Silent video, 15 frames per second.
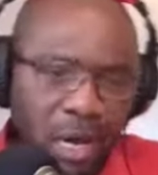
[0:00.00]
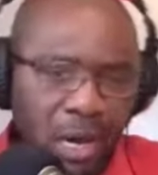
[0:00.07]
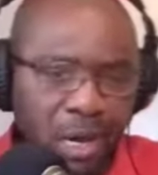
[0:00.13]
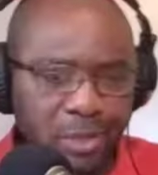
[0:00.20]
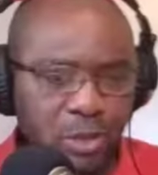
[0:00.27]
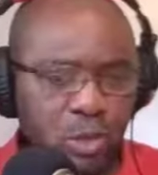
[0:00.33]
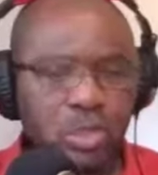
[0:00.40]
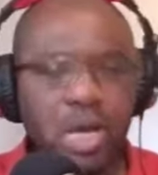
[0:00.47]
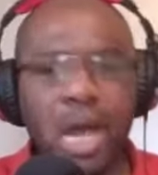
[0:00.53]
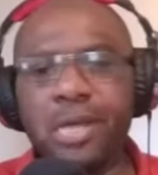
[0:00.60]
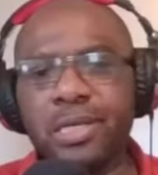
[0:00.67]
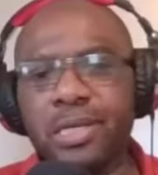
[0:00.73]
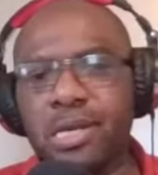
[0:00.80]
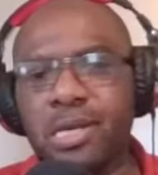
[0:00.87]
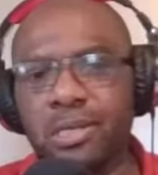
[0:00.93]
our
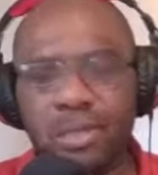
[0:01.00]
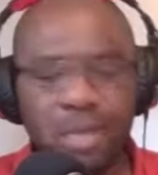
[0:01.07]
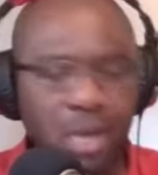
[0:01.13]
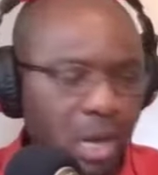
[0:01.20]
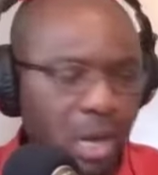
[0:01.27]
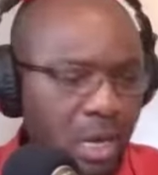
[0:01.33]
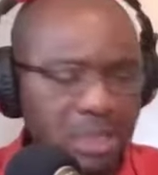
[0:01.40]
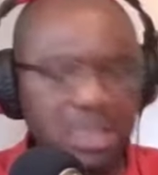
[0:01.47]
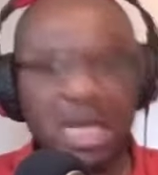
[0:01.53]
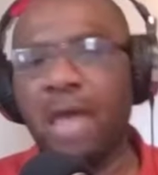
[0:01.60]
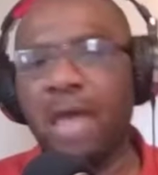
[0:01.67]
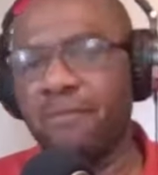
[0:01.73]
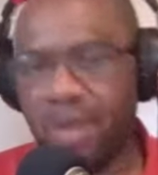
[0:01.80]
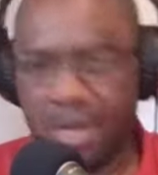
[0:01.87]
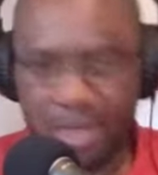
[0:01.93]
societies are
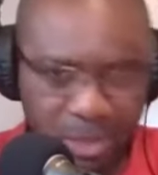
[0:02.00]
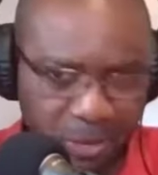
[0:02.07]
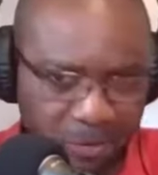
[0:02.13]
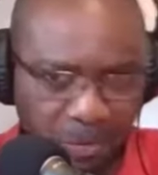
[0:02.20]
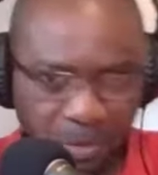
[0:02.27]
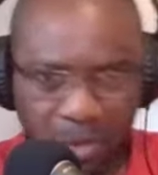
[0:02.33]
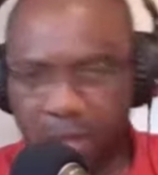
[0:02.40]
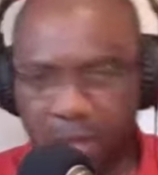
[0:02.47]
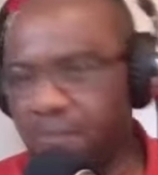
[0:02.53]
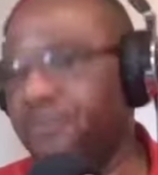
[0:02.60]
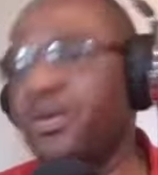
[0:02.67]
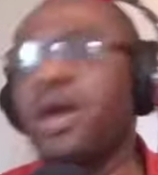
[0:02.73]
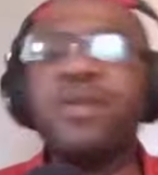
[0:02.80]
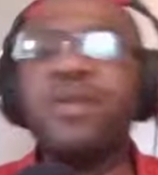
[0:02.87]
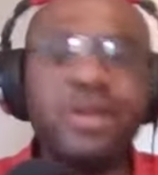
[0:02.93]
diverse,
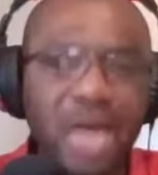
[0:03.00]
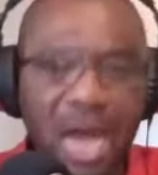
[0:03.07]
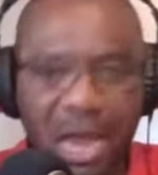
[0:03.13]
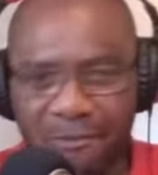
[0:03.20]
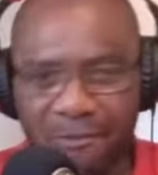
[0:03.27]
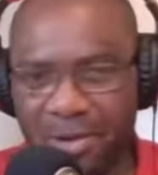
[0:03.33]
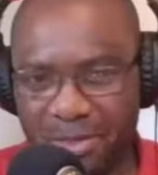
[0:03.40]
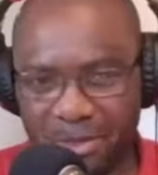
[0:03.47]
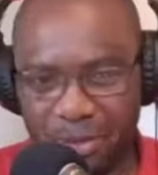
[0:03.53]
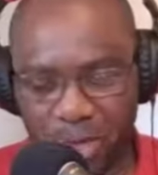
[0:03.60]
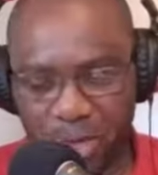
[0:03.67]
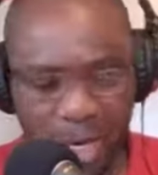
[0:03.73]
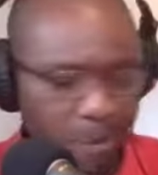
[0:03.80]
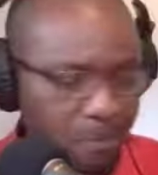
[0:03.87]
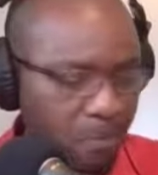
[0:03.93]
very diverse,
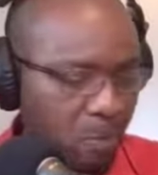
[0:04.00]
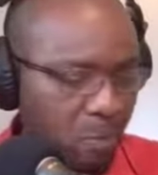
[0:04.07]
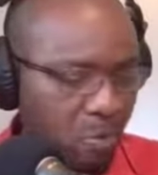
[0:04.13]
okay,